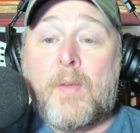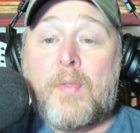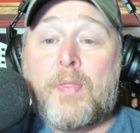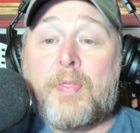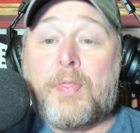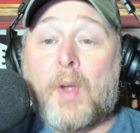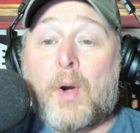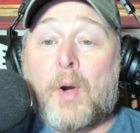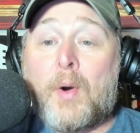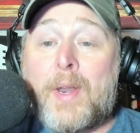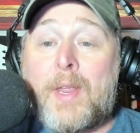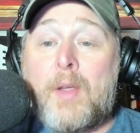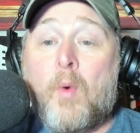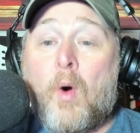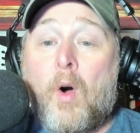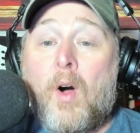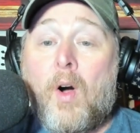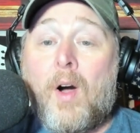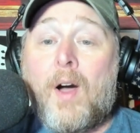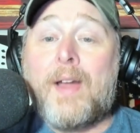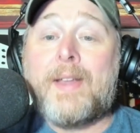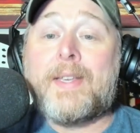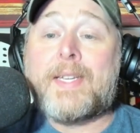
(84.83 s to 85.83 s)

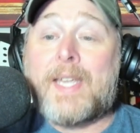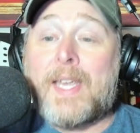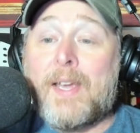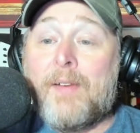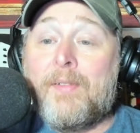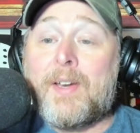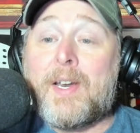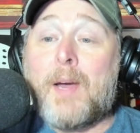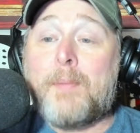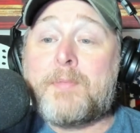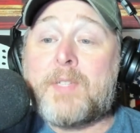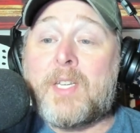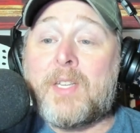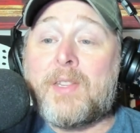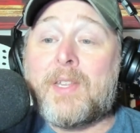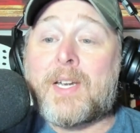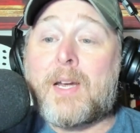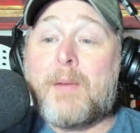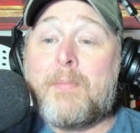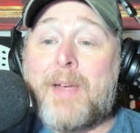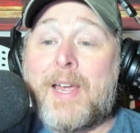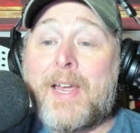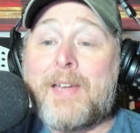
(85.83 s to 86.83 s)
thirty-one given up to
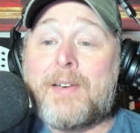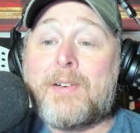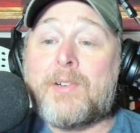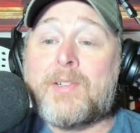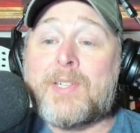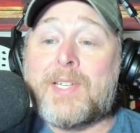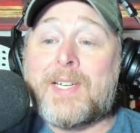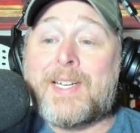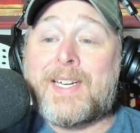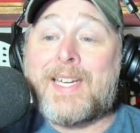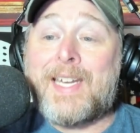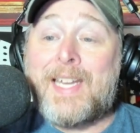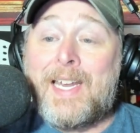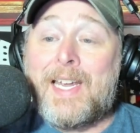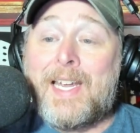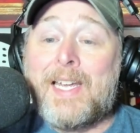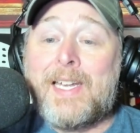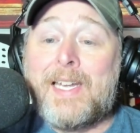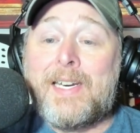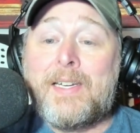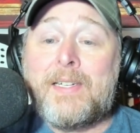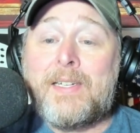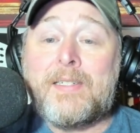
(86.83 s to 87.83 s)
the Commanders
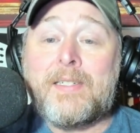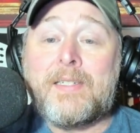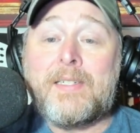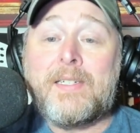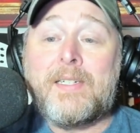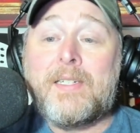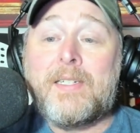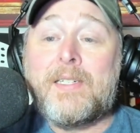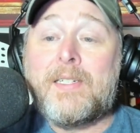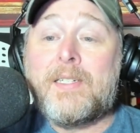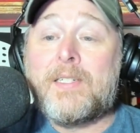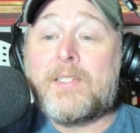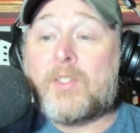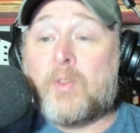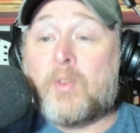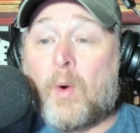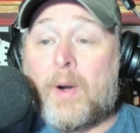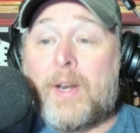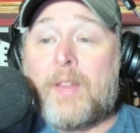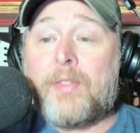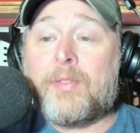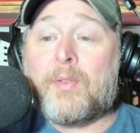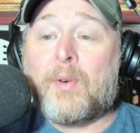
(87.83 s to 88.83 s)
again,
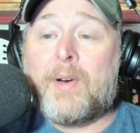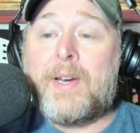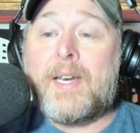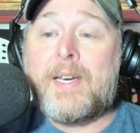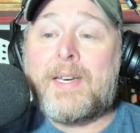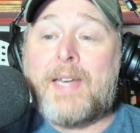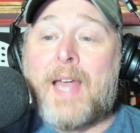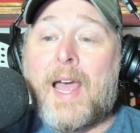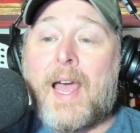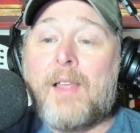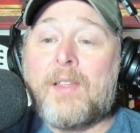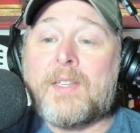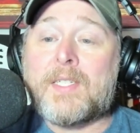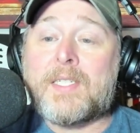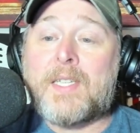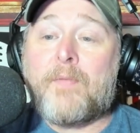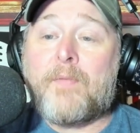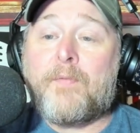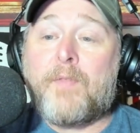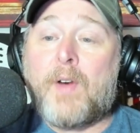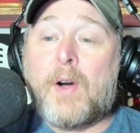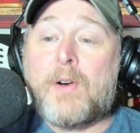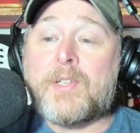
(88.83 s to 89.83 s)
twenty-three to Dallas
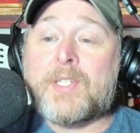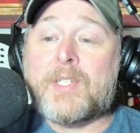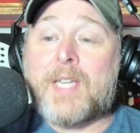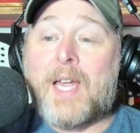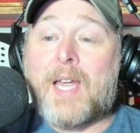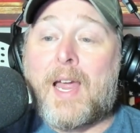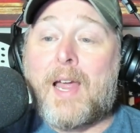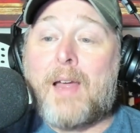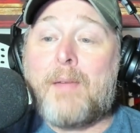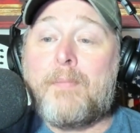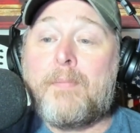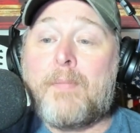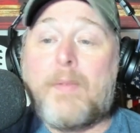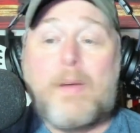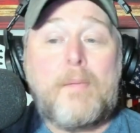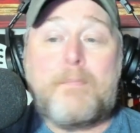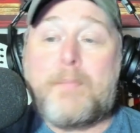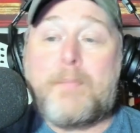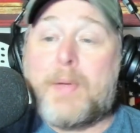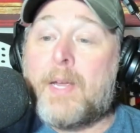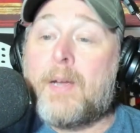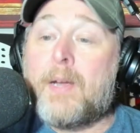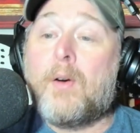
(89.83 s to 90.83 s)
the first time.
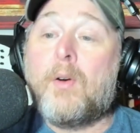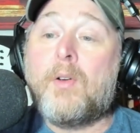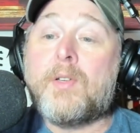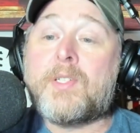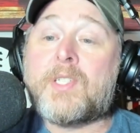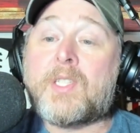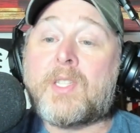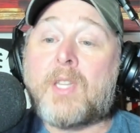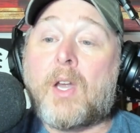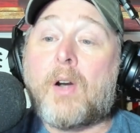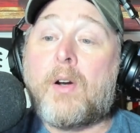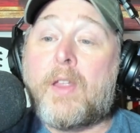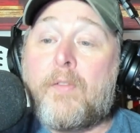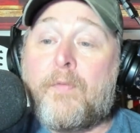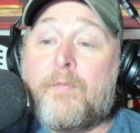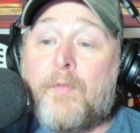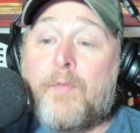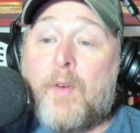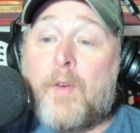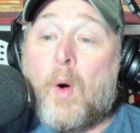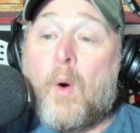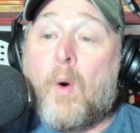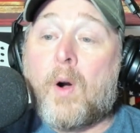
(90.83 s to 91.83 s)
Bills,
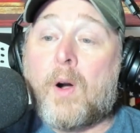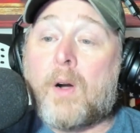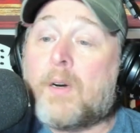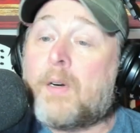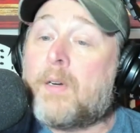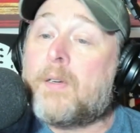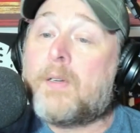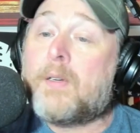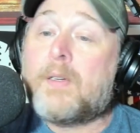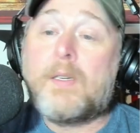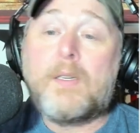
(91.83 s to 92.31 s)
thirty-four.